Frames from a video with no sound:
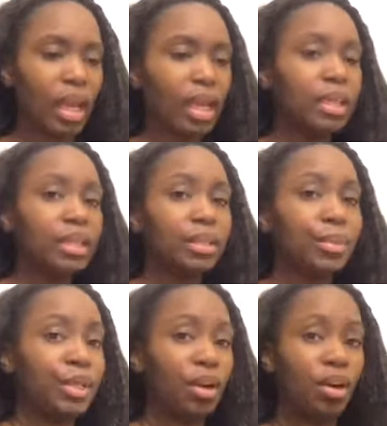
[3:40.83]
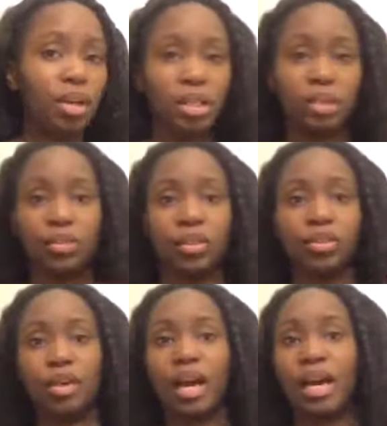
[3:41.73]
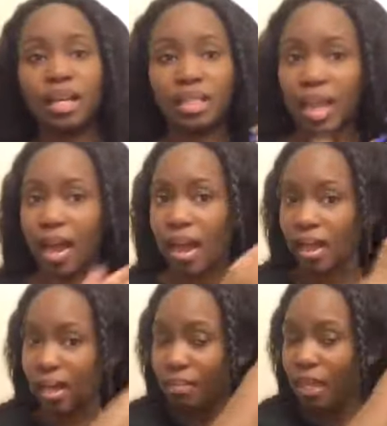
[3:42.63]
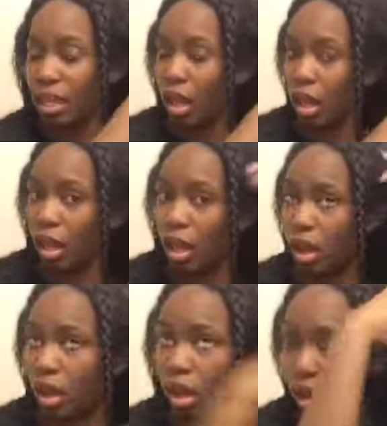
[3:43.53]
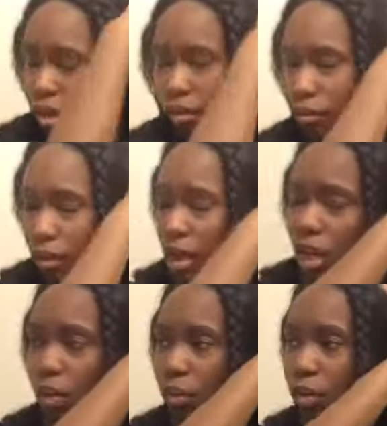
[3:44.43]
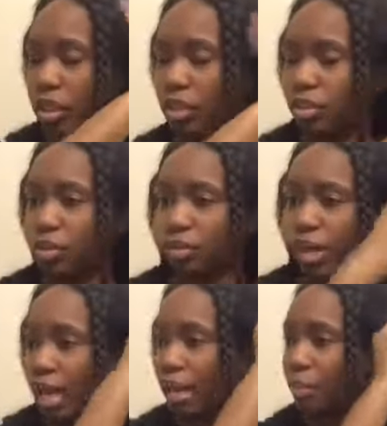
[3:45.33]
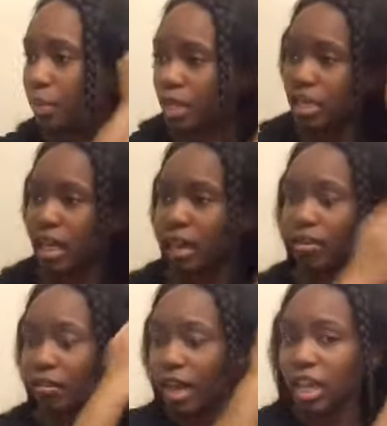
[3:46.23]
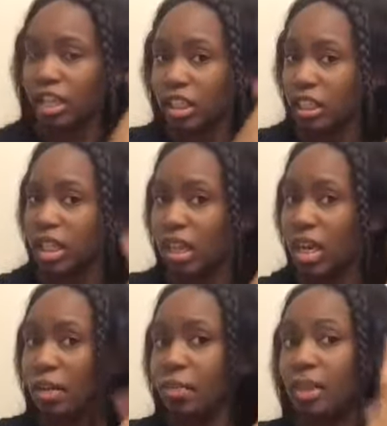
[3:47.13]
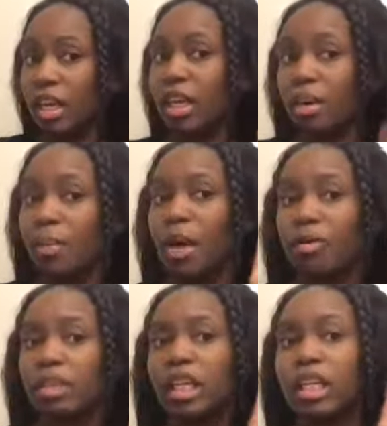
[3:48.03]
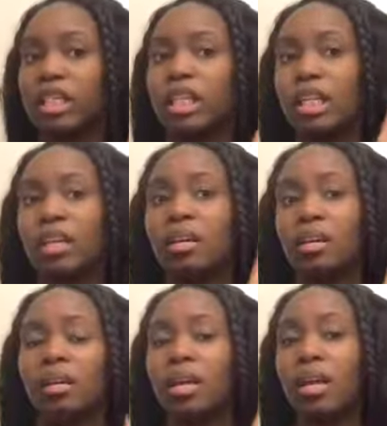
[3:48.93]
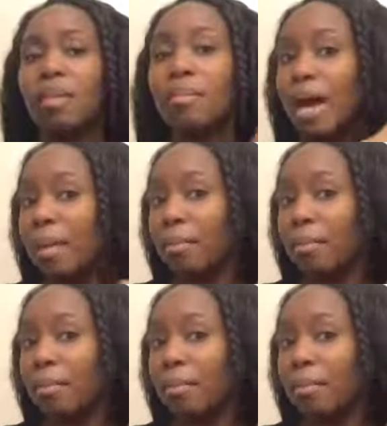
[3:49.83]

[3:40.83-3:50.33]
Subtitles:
And to be honest with you guys, I am in love with this new campus. I've actually been thinking about changing my